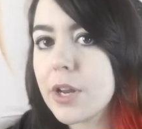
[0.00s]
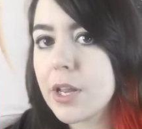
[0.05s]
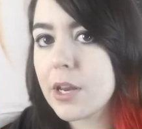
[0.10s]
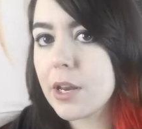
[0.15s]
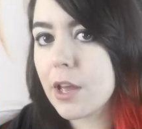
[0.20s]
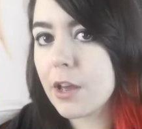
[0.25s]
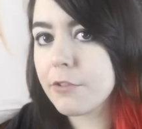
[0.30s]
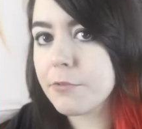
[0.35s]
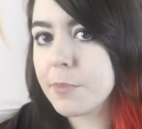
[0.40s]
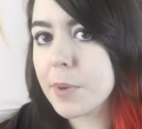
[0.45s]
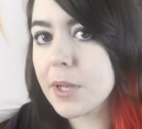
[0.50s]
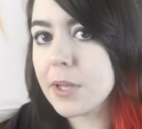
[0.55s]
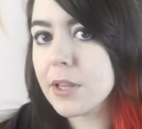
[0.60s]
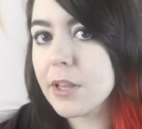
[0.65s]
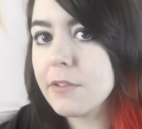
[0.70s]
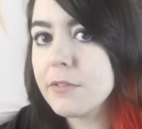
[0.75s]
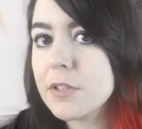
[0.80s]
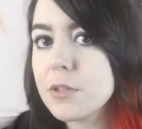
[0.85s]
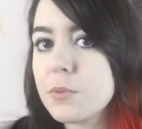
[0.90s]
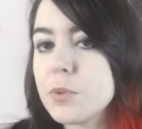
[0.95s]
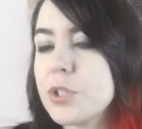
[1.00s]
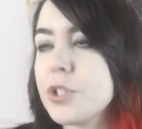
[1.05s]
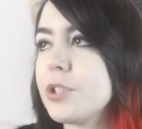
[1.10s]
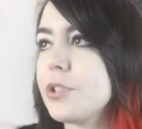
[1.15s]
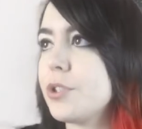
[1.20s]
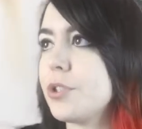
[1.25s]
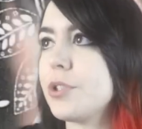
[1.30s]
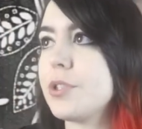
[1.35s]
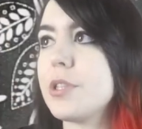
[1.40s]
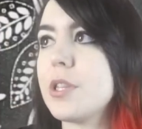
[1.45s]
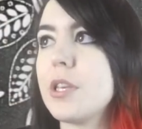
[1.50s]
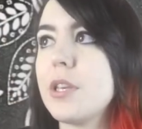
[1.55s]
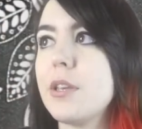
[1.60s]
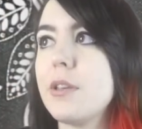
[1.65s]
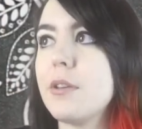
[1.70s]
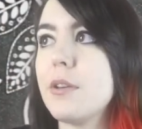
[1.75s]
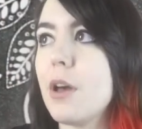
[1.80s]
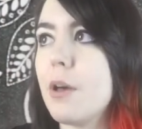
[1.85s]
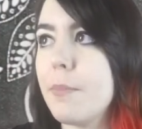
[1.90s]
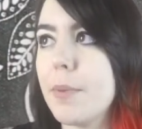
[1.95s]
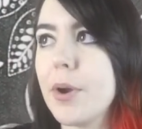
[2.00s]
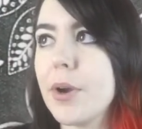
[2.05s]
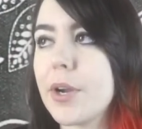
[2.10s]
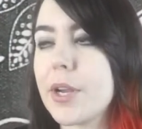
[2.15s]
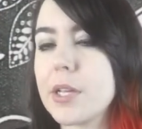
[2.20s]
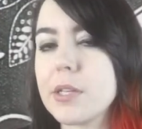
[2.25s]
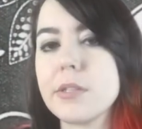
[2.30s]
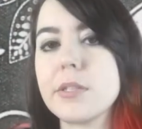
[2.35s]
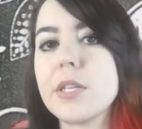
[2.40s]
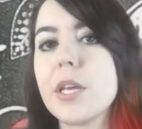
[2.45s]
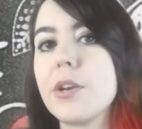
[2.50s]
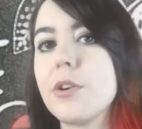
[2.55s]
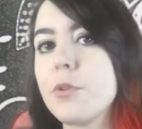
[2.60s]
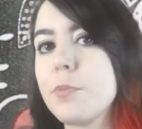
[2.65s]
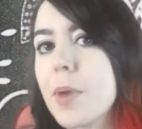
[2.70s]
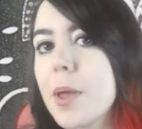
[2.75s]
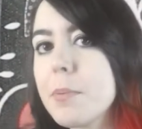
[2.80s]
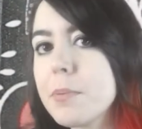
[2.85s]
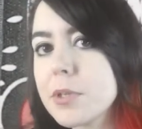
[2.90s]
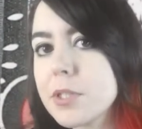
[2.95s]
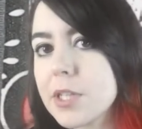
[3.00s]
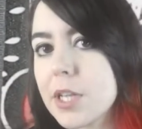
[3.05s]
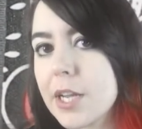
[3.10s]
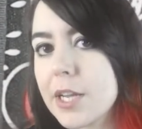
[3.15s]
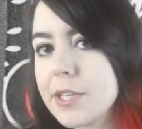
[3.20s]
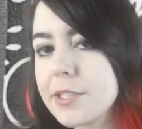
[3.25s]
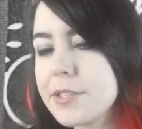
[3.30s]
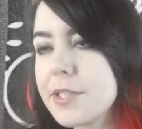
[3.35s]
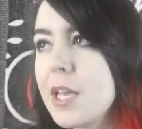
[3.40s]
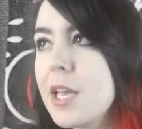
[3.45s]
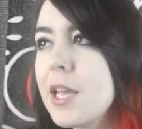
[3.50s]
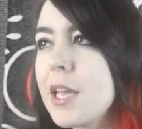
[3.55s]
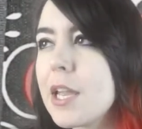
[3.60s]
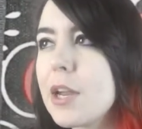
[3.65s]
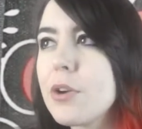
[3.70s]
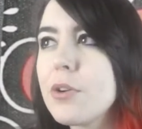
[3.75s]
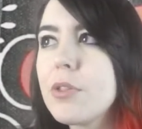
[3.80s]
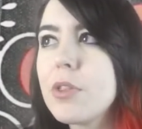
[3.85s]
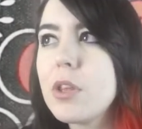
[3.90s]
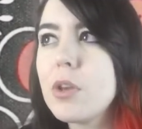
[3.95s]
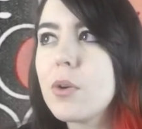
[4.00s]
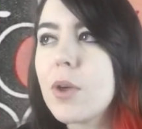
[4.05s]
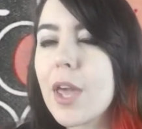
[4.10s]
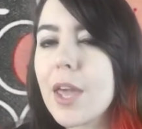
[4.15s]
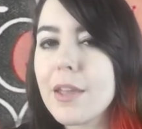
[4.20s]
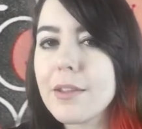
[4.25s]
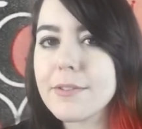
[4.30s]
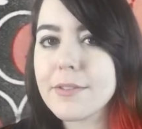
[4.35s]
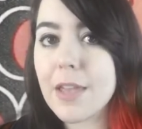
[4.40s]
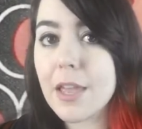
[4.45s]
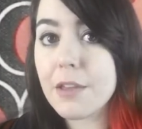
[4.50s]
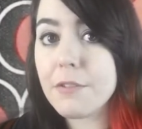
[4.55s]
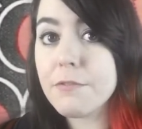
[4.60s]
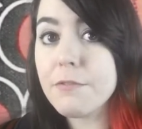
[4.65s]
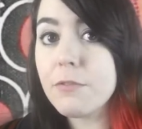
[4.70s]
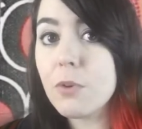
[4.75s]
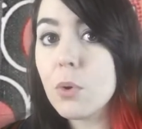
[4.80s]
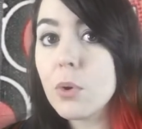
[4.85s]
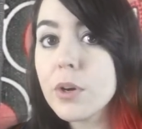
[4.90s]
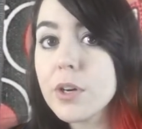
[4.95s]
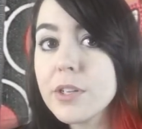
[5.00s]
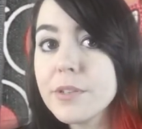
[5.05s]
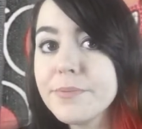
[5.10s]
eight and a half by eleven, which is just the American standard paper size. Here in the U K it's A four,